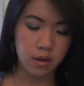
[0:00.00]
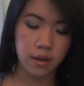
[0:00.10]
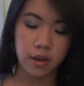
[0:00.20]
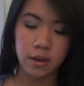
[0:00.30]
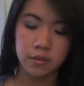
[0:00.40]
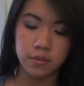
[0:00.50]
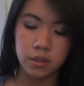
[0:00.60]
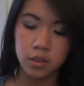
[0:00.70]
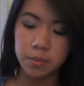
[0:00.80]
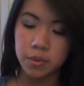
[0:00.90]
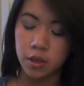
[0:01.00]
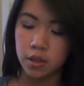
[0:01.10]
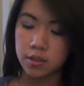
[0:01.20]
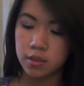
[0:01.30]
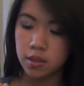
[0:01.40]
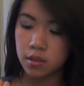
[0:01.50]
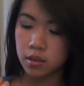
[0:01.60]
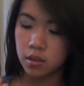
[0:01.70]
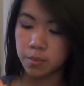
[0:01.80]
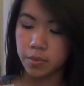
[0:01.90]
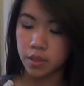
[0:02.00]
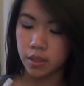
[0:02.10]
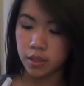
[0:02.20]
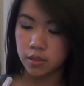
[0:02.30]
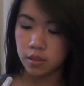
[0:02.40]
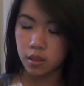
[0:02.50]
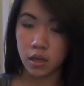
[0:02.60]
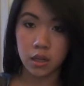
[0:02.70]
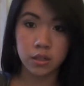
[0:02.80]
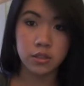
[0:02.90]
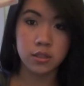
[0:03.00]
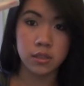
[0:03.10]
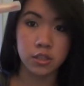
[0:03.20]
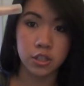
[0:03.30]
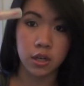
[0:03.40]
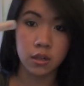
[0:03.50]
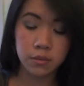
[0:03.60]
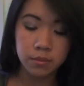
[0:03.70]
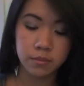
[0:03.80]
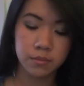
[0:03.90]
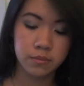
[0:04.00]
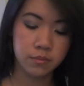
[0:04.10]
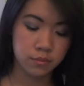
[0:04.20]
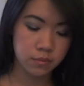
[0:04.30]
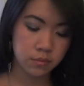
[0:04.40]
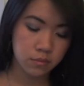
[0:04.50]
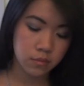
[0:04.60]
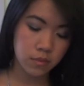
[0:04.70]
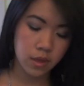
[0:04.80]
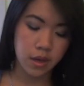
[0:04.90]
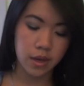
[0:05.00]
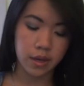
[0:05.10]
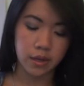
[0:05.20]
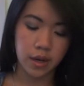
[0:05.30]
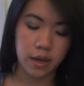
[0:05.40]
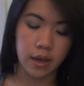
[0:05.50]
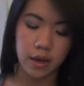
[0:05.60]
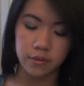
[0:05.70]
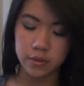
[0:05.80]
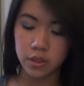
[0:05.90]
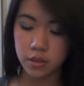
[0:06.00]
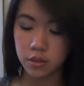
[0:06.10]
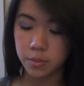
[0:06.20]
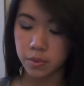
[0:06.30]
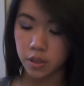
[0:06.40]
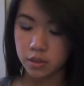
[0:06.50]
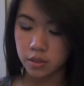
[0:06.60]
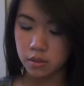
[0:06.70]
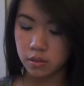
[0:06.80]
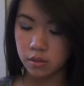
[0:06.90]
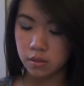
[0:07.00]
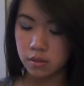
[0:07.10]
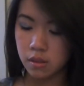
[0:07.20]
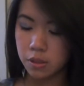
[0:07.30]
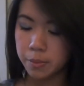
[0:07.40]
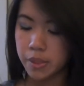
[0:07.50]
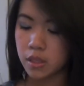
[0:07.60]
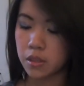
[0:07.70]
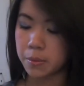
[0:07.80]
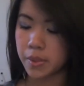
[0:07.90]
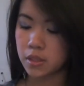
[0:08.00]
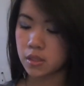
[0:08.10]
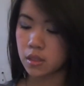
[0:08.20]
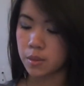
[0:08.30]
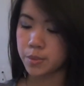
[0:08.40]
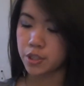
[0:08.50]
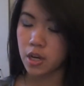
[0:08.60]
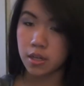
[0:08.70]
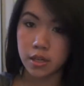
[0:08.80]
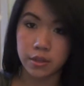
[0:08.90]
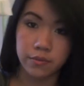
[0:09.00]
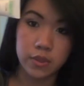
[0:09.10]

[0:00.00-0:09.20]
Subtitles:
I have a lip gloss, Stila lip glaze in the color Seashell, and I have another lip gloss. This is the CO Bigelow Menthol Lip Shine in